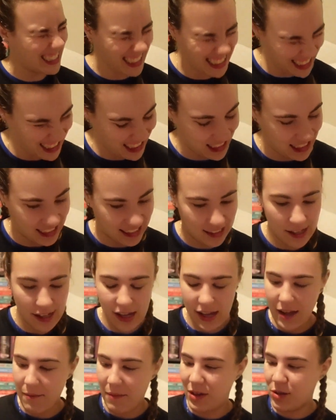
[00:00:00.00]

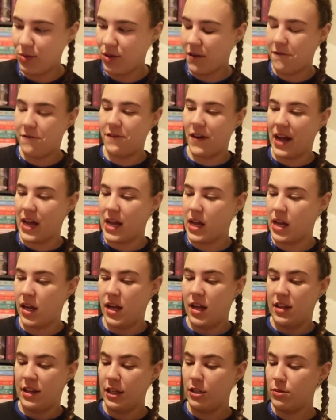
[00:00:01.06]
makes you want to fight.
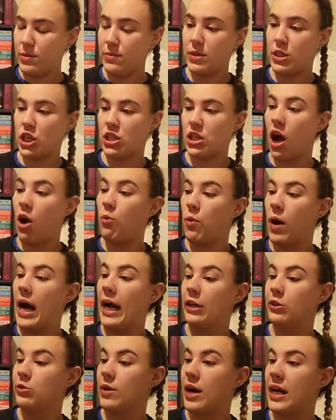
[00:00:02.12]
This one was just a
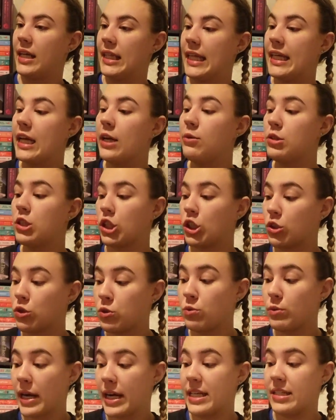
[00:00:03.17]
wild ride. Like, it was
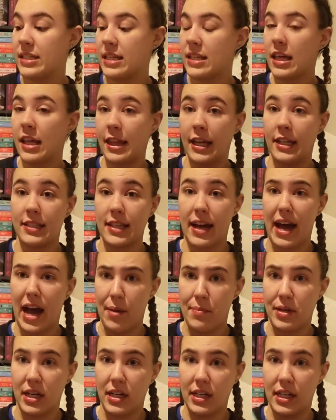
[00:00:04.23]
crazy, the things that
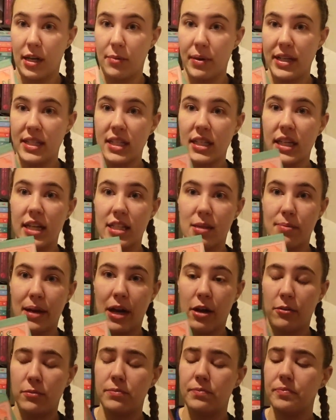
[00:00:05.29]
happen in here. Basically, it's
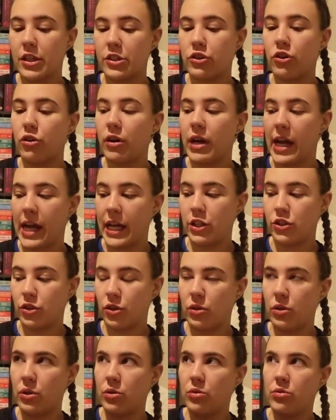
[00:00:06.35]
about this girl,
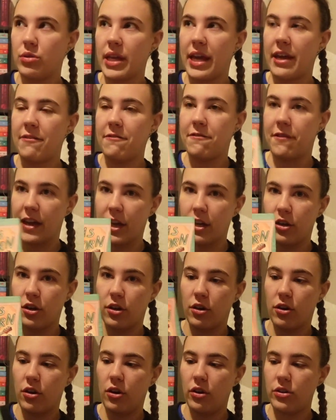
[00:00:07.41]
Angel, who's a
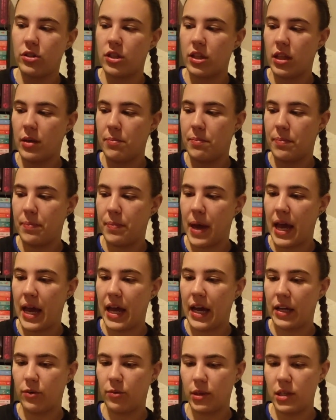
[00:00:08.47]
fangirl to the
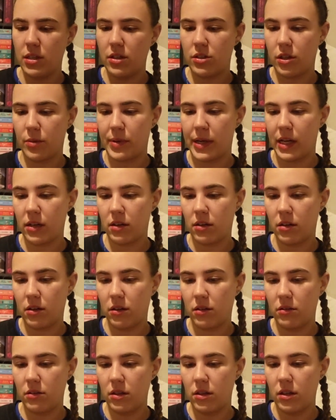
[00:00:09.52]
band. What is their band
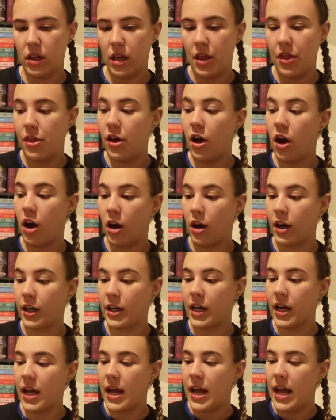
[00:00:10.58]
called? The
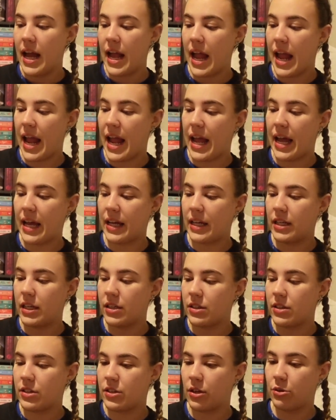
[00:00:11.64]
Ark. And
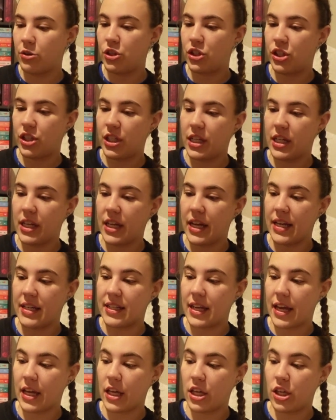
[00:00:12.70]
so she is
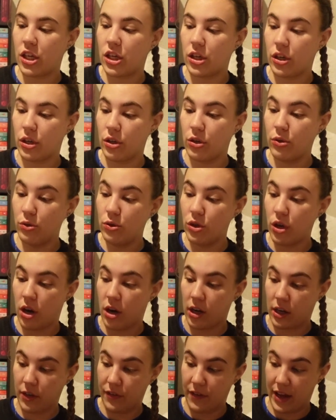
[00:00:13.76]
a huge
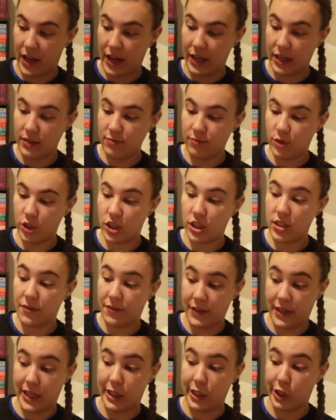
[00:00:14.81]
ARK fan. She's a
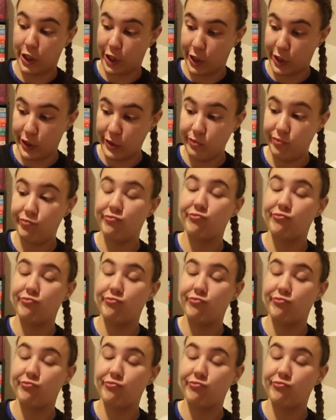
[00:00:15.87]
fangirl.